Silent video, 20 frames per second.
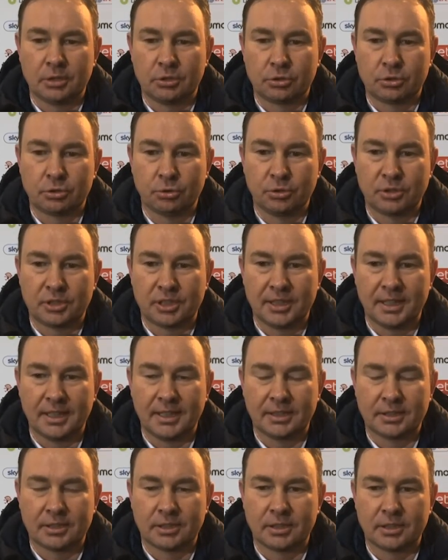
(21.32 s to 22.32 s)
showed
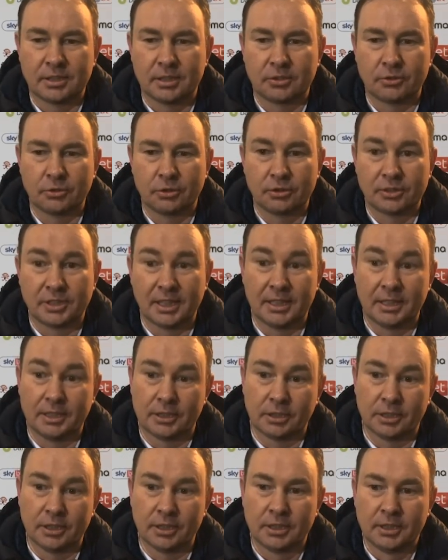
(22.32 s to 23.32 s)
tonight. I thought
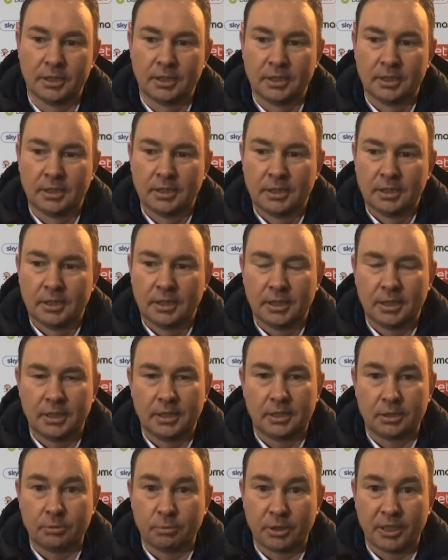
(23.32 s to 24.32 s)
technically
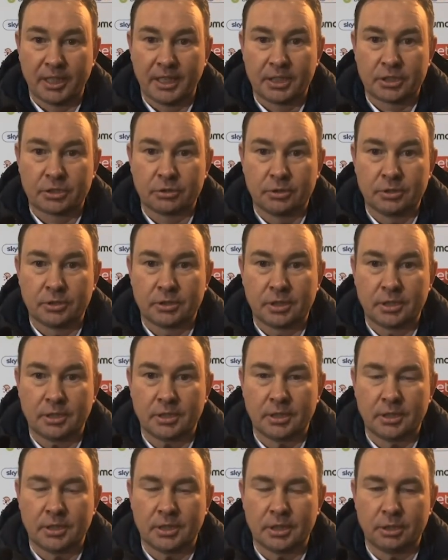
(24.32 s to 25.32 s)
they were excellent,
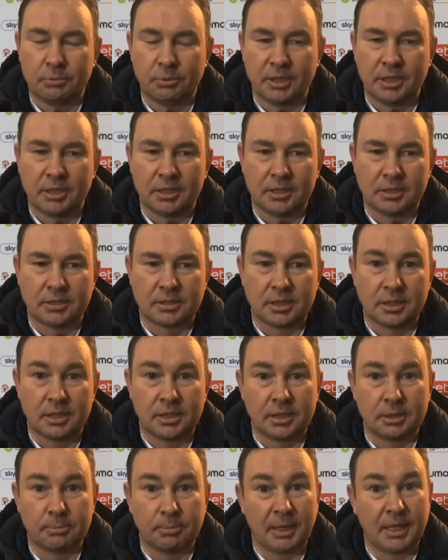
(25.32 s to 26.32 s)
the way that
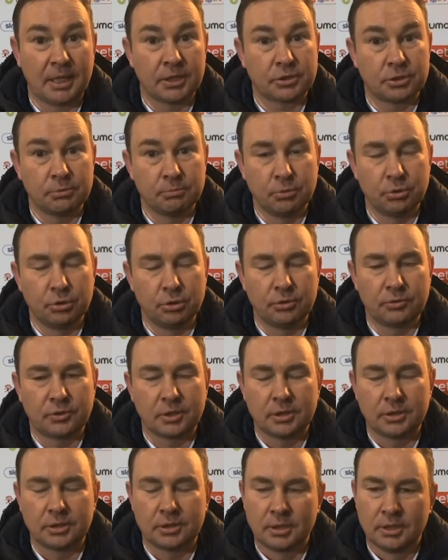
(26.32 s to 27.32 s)
they passed and
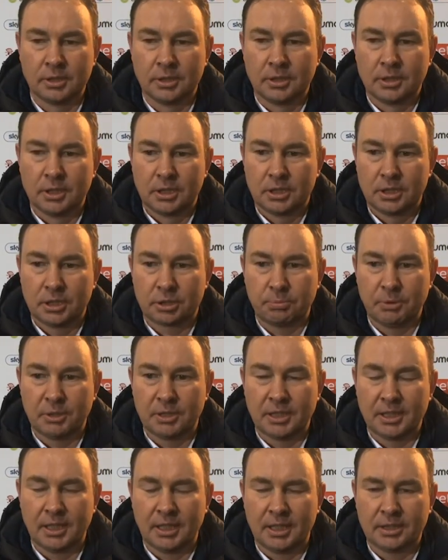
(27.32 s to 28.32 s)
moved and the
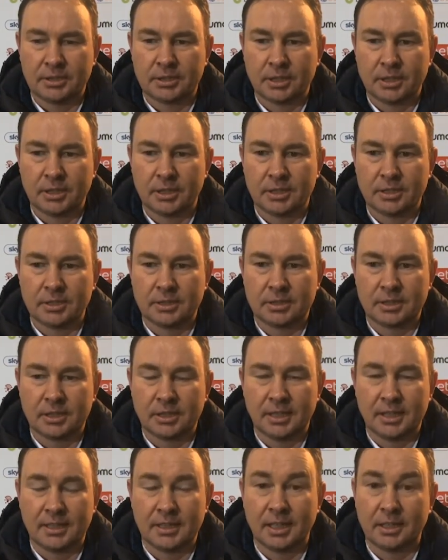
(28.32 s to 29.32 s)
speed they had. And
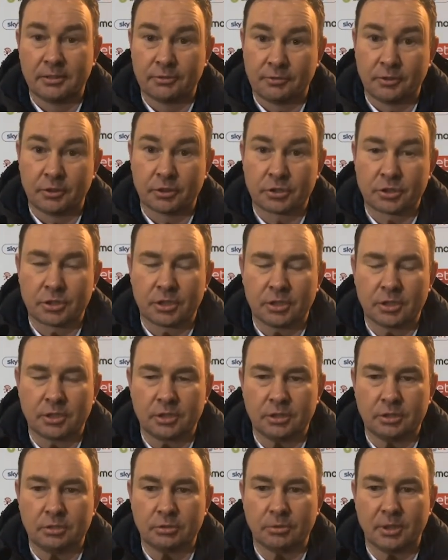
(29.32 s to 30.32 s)
in that first
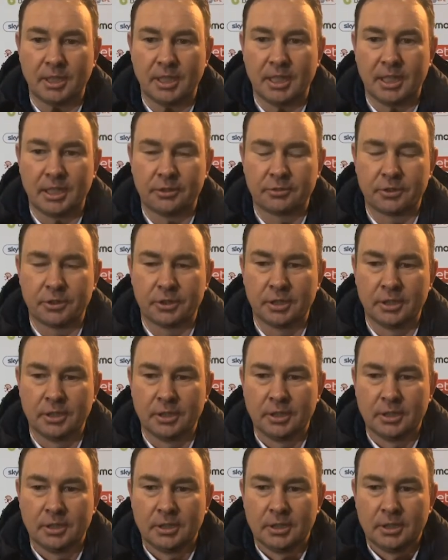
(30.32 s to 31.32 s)
half,
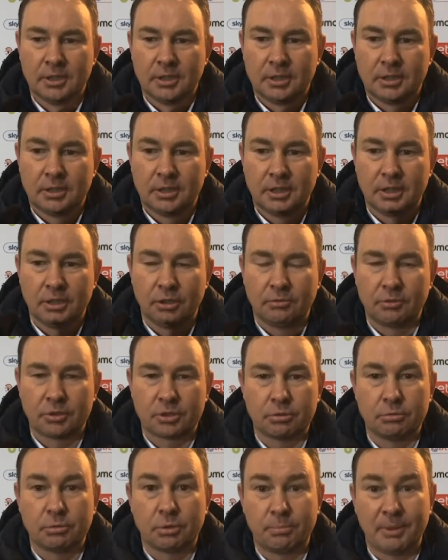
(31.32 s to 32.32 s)
they
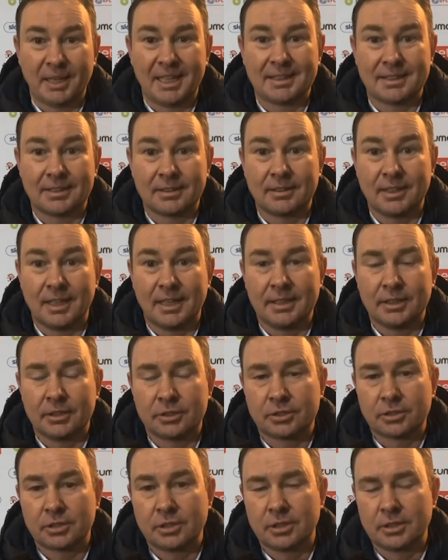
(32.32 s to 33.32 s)
obviously were better than
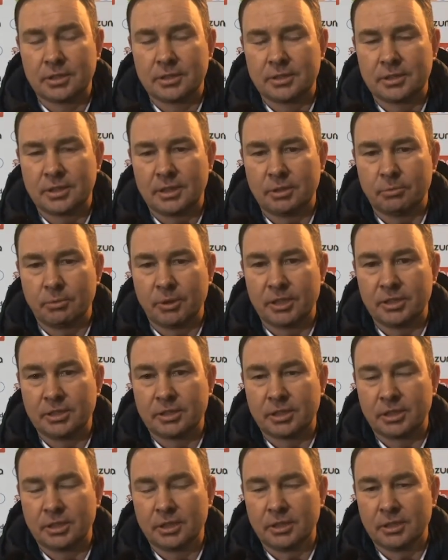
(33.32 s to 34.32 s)
us, and went
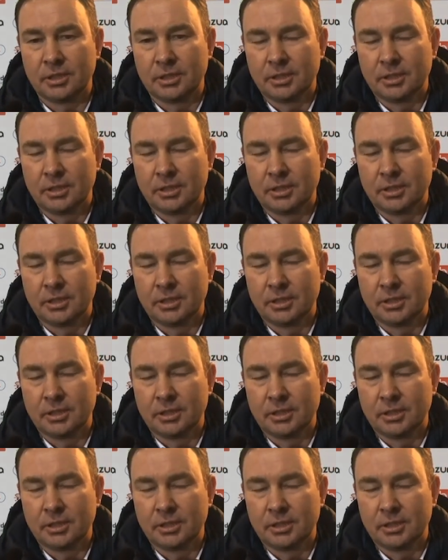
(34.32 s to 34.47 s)
into